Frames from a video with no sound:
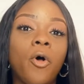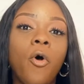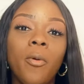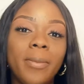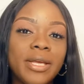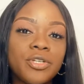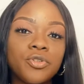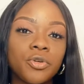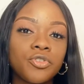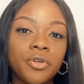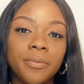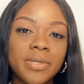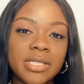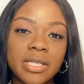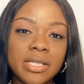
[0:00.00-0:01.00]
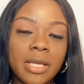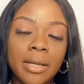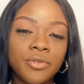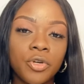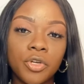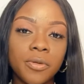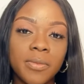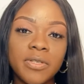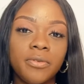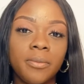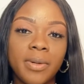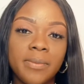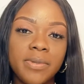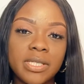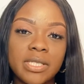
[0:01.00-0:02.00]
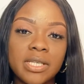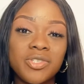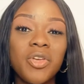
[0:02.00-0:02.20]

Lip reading: all my structure business documents for my business.